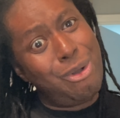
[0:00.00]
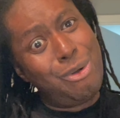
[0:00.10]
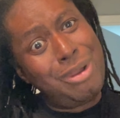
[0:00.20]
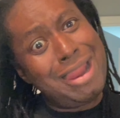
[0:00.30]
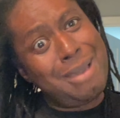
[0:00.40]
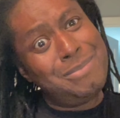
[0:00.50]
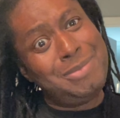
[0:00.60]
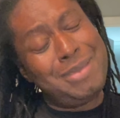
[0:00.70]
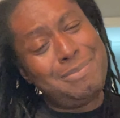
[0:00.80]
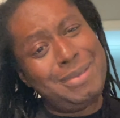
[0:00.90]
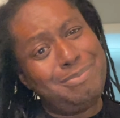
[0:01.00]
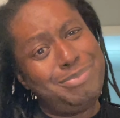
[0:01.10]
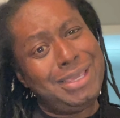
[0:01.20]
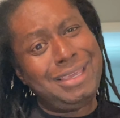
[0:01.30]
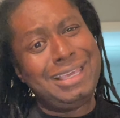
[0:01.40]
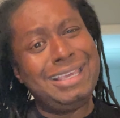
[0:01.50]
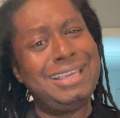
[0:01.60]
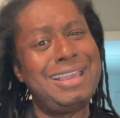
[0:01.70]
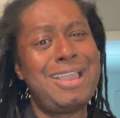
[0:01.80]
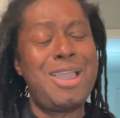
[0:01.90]
Hola,
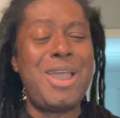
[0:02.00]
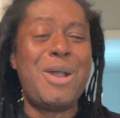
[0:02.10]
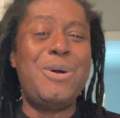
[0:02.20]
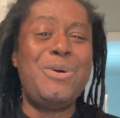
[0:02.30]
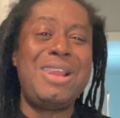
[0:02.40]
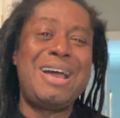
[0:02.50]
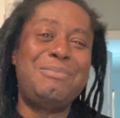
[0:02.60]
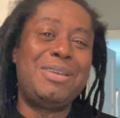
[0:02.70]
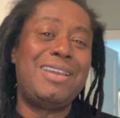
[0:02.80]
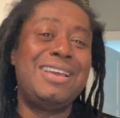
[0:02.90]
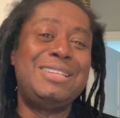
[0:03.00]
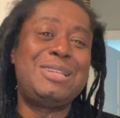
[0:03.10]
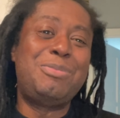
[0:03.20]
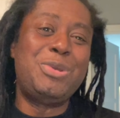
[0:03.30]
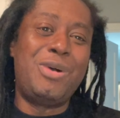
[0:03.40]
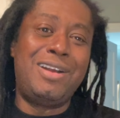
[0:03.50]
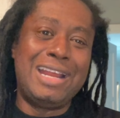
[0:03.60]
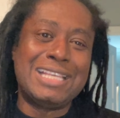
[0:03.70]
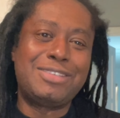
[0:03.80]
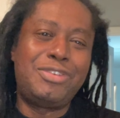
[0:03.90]
bebebe. Hola,
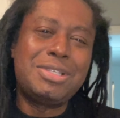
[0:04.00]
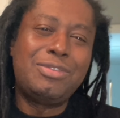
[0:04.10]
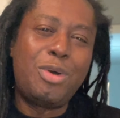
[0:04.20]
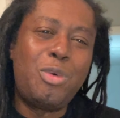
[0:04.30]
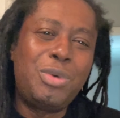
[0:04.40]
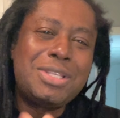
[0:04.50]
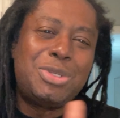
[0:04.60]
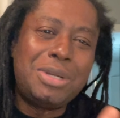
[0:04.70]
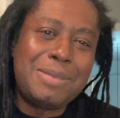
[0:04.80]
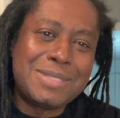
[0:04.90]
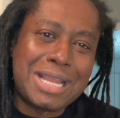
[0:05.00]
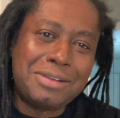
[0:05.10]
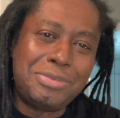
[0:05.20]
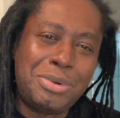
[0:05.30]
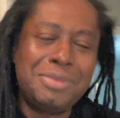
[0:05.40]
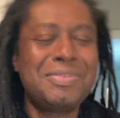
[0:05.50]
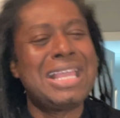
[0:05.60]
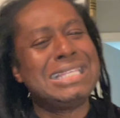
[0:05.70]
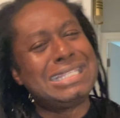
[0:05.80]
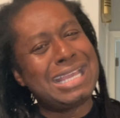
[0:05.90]
WRS. First of all, what does your name stand for?
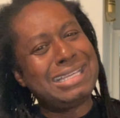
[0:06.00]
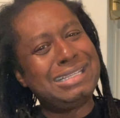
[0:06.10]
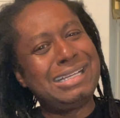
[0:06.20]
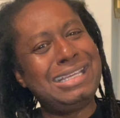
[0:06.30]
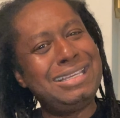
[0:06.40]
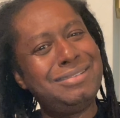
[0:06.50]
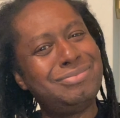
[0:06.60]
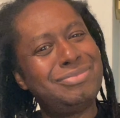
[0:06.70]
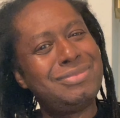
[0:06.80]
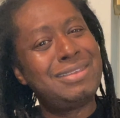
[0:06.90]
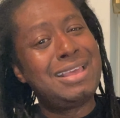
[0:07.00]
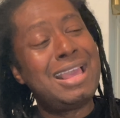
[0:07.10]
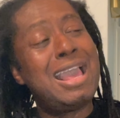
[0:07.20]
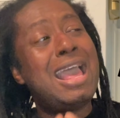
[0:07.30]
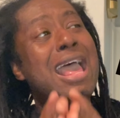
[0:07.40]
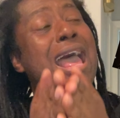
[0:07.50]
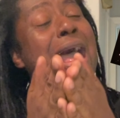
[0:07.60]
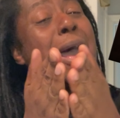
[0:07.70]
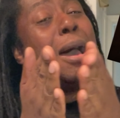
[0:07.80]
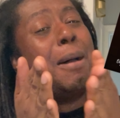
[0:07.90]
Secondly, hola,
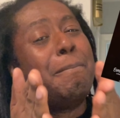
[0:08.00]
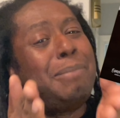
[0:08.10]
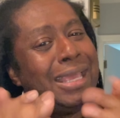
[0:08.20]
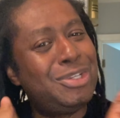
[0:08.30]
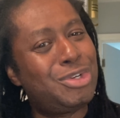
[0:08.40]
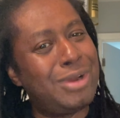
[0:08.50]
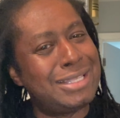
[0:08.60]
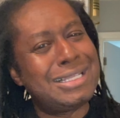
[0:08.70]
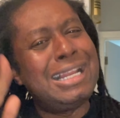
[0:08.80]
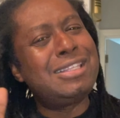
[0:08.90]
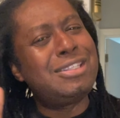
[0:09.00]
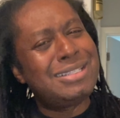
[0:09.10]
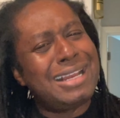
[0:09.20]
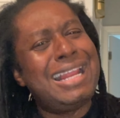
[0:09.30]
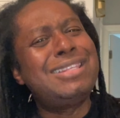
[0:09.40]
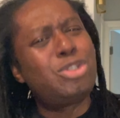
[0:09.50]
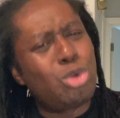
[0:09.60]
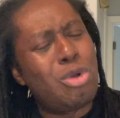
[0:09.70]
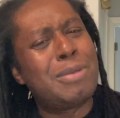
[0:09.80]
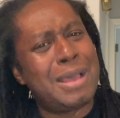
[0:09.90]
bebebe. Pinterest. Let's
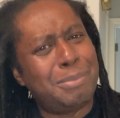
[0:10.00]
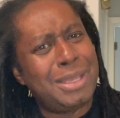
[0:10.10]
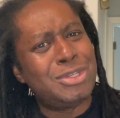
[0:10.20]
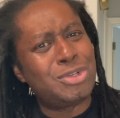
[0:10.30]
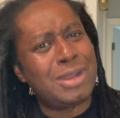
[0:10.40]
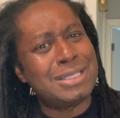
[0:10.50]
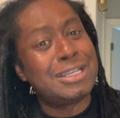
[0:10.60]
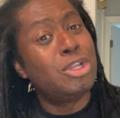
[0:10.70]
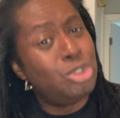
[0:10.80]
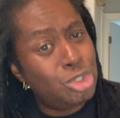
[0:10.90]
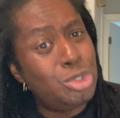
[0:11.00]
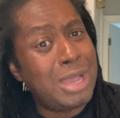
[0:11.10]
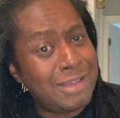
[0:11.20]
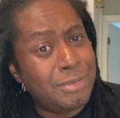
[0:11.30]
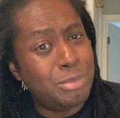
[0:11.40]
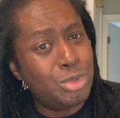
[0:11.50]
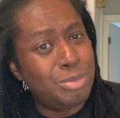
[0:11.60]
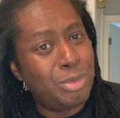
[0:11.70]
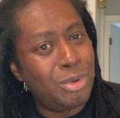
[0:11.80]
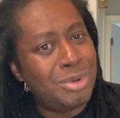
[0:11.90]
talk about Pinterest. Do you have a mood
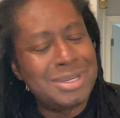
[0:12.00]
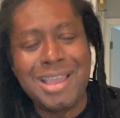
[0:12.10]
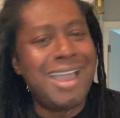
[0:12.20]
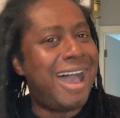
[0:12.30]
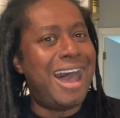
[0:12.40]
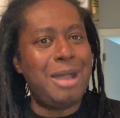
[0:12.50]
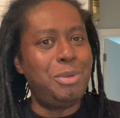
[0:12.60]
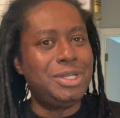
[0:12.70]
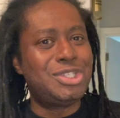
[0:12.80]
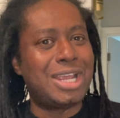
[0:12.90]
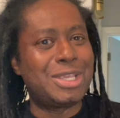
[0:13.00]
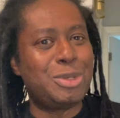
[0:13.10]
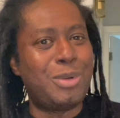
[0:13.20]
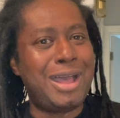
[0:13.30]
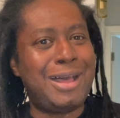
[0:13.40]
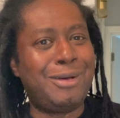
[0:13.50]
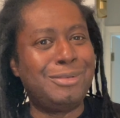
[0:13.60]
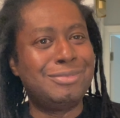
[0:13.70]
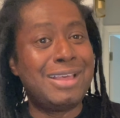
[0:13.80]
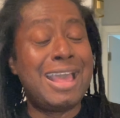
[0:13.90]
board? I want to check you
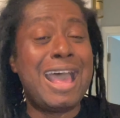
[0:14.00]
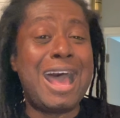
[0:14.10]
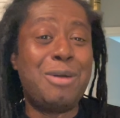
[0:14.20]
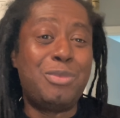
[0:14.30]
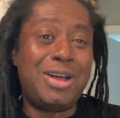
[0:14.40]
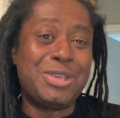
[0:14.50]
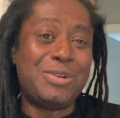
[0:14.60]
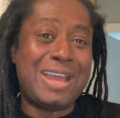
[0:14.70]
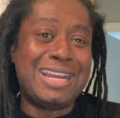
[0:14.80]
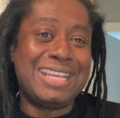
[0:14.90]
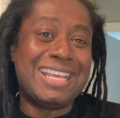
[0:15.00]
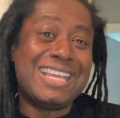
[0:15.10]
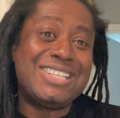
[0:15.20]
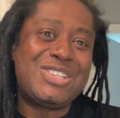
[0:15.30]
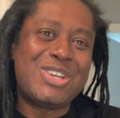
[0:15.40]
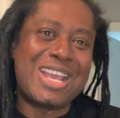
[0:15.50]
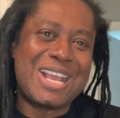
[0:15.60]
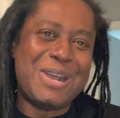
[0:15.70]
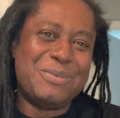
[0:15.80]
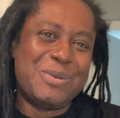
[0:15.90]
out. And while you're at it, check
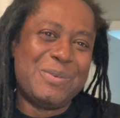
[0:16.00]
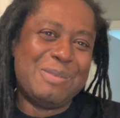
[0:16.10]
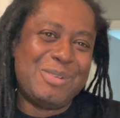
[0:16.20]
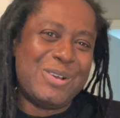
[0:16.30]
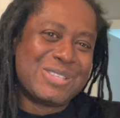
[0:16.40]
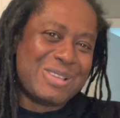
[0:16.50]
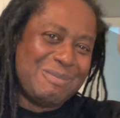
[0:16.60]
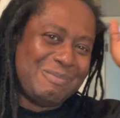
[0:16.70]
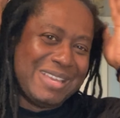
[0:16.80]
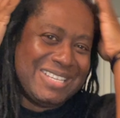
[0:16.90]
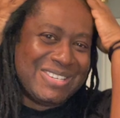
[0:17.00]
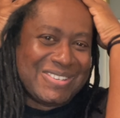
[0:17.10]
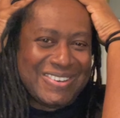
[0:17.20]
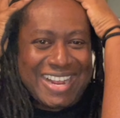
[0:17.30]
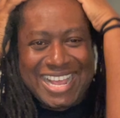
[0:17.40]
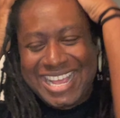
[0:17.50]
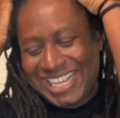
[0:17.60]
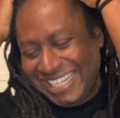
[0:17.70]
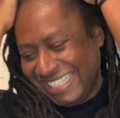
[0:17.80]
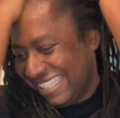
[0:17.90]
out Wiwibloggs on
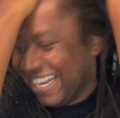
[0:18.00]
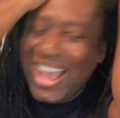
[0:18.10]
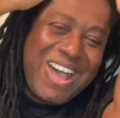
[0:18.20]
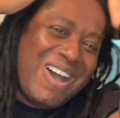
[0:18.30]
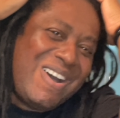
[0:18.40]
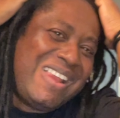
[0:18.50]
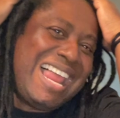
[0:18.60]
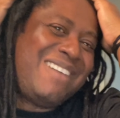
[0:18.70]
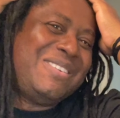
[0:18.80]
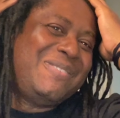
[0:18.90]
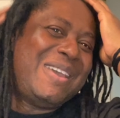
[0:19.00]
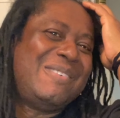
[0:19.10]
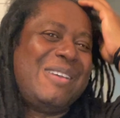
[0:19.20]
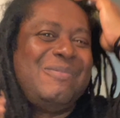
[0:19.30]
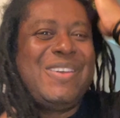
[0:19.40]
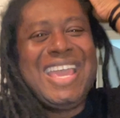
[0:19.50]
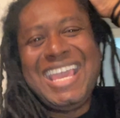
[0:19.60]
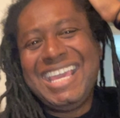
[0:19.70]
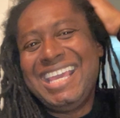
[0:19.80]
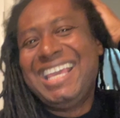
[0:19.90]
Pinterest. Hola,
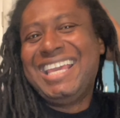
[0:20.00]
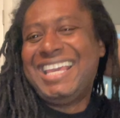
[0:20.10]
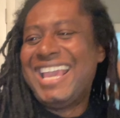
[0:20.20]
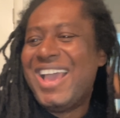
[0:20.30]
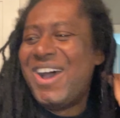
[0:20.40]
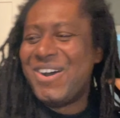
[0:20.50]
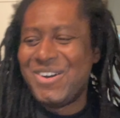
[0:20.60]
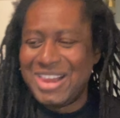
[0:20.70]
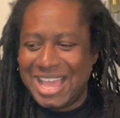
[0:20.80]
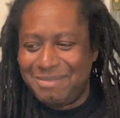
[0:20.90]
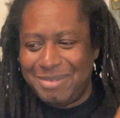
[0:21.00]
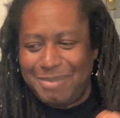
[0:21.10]
bebebe. Hola,